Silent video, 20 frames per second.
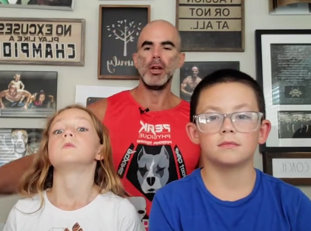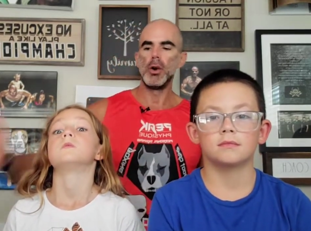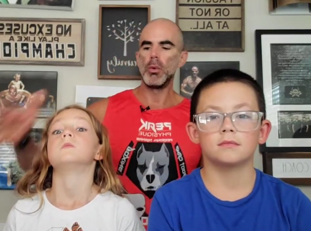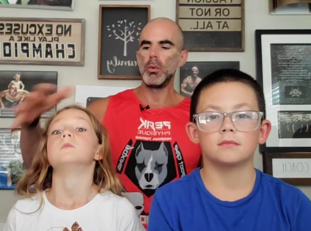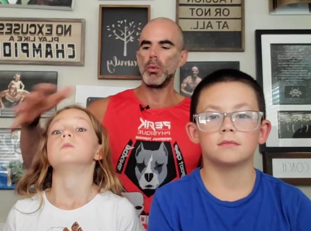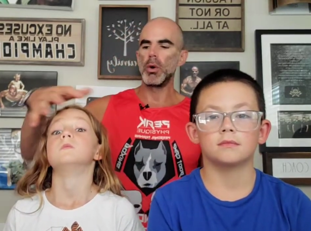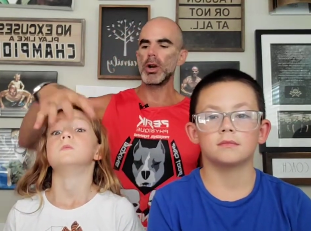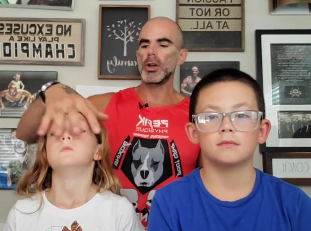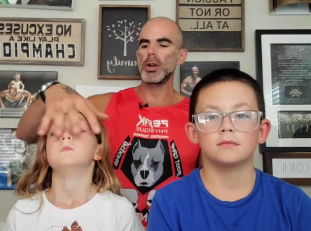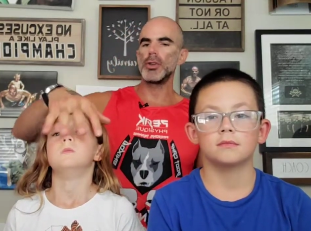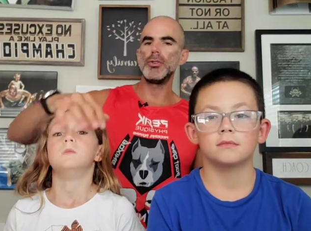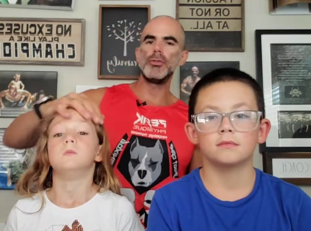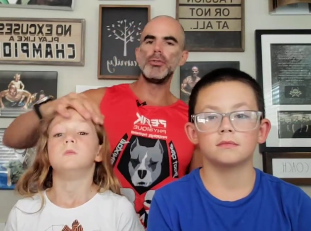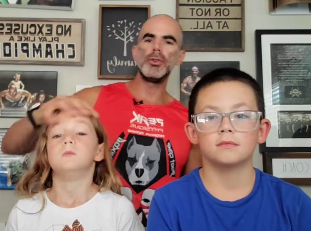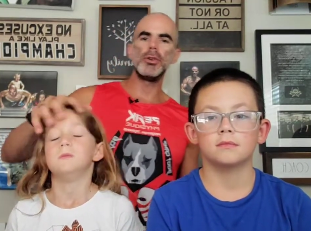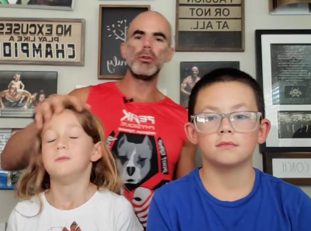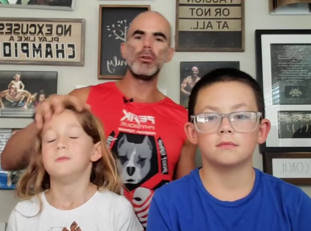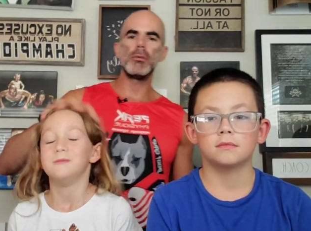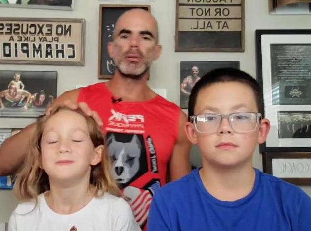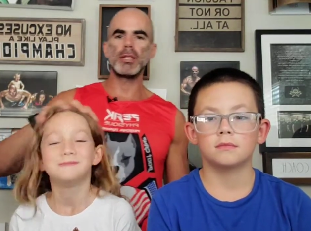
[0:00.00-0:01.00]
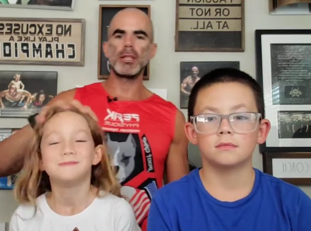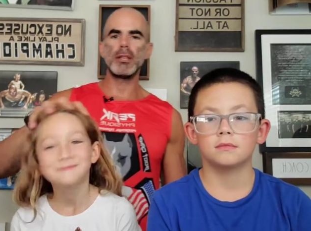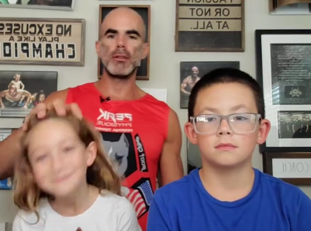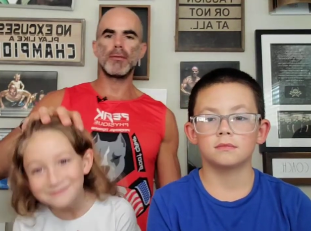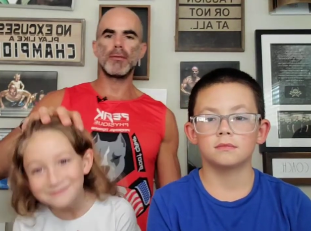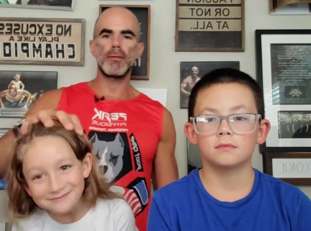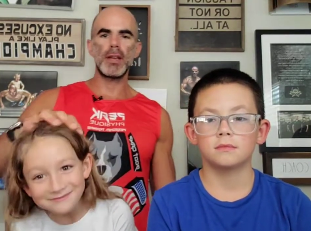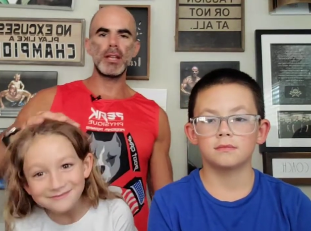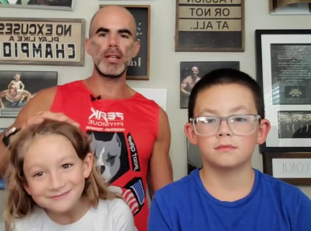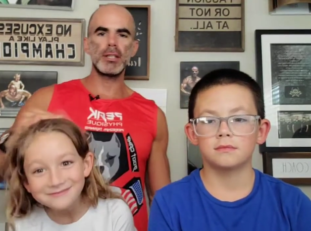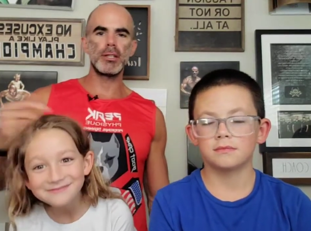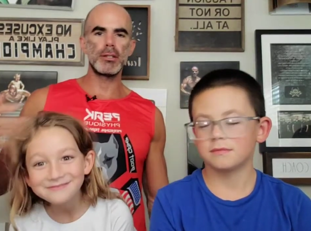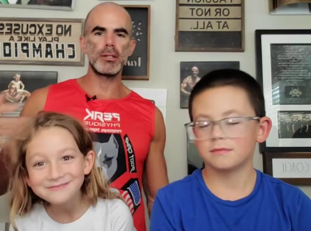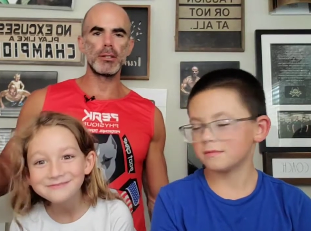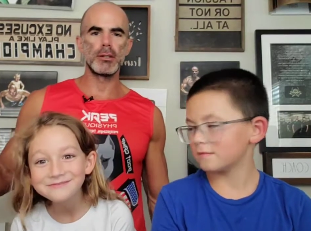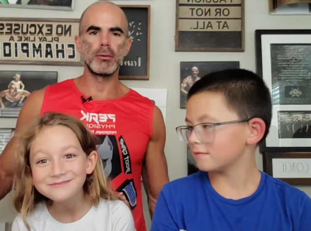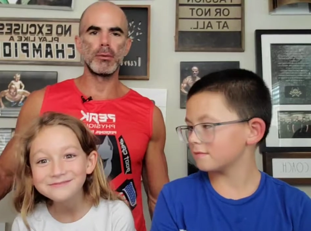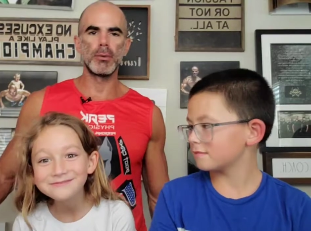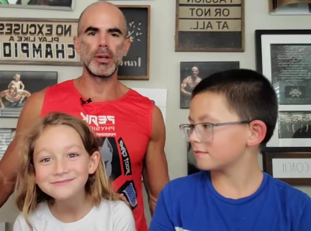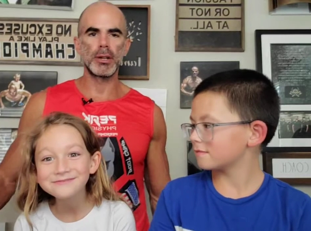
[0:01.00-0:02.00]
Speaker 1: What are you doing with these faces, you
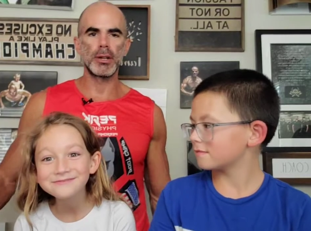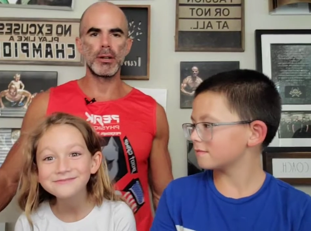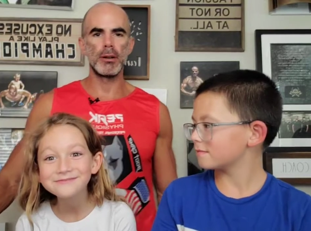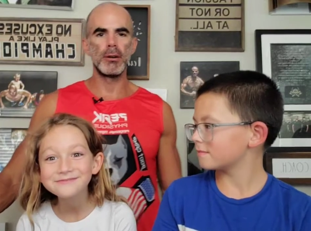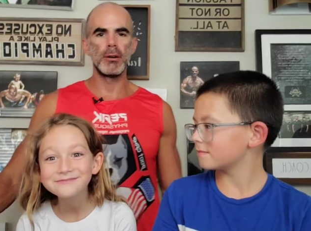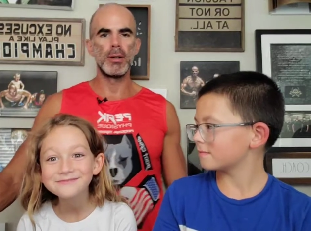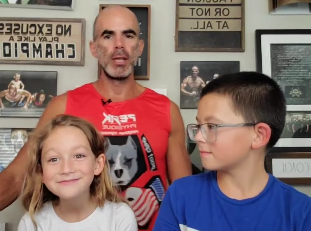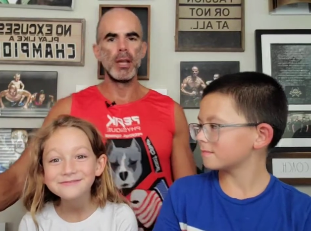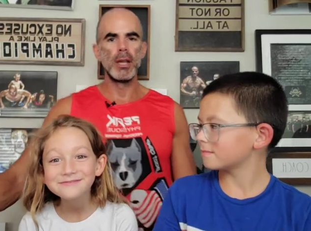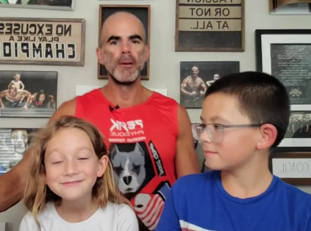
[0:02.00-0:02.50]
little weirdo?